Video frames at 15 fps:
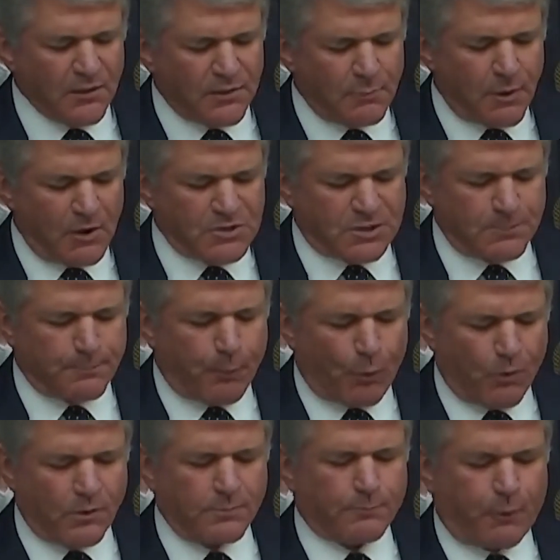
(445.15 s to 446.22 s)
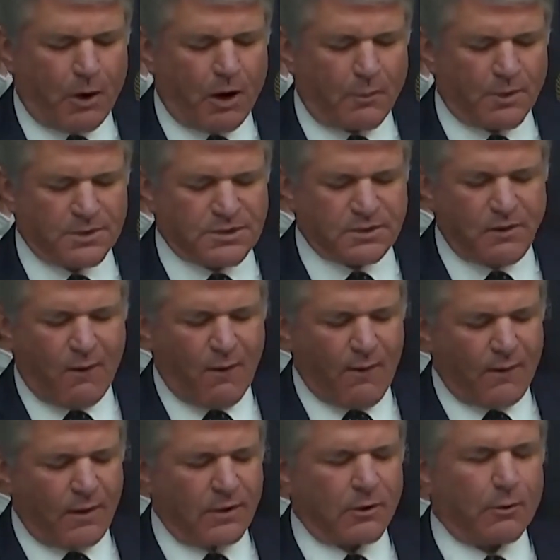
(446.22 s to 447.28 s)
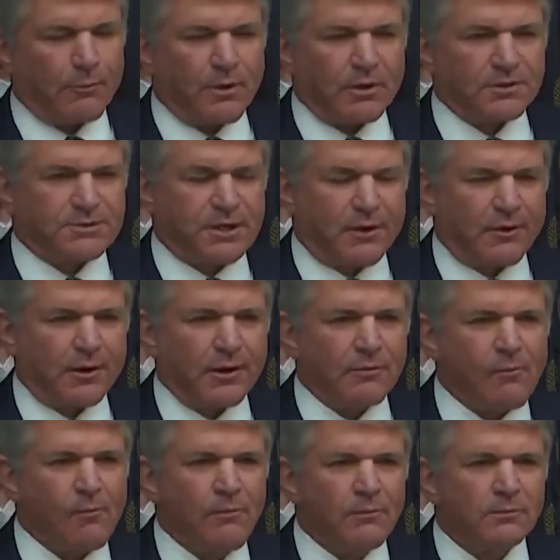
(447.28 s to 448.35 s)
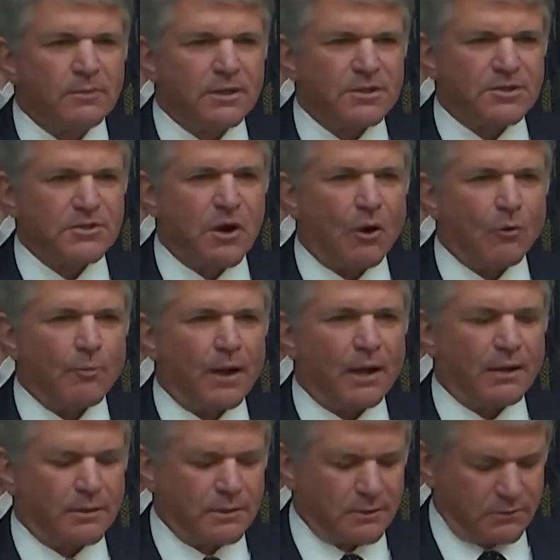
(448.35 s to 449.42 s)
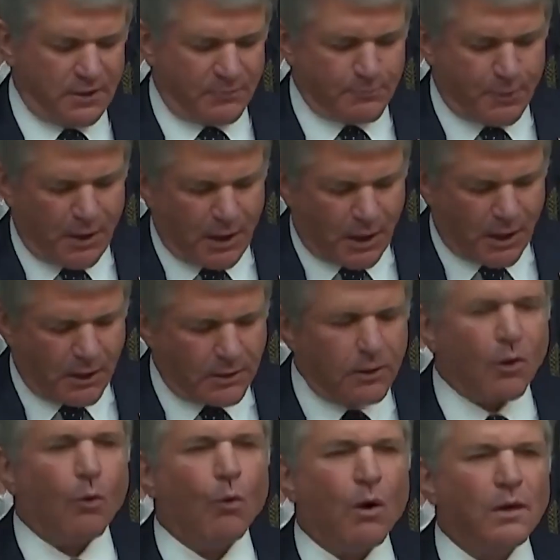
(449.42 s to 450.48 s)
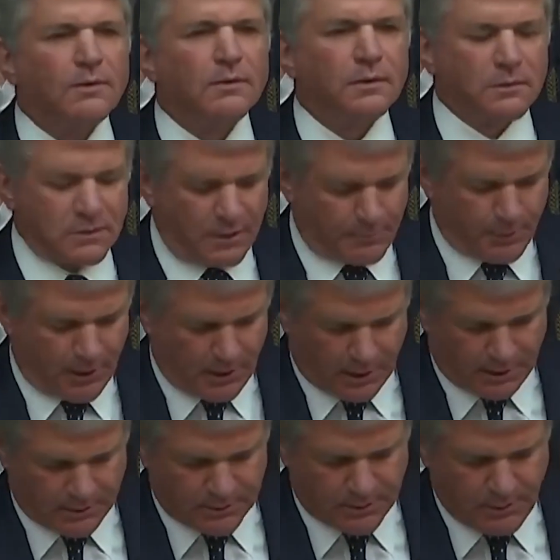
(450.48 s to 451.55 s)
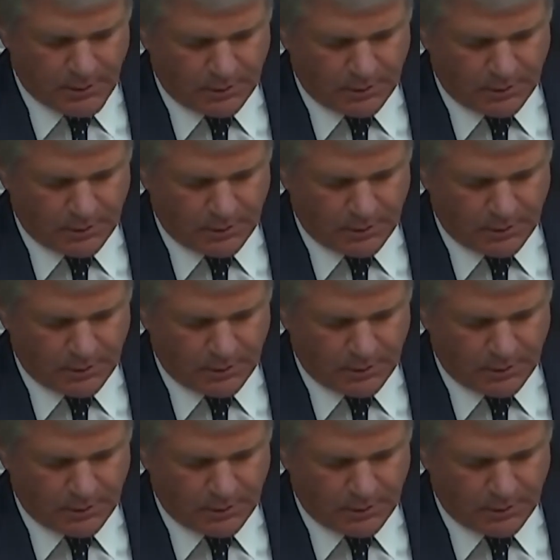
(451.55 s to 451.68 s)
The most important promise in our military is no man left behind, no one left behind.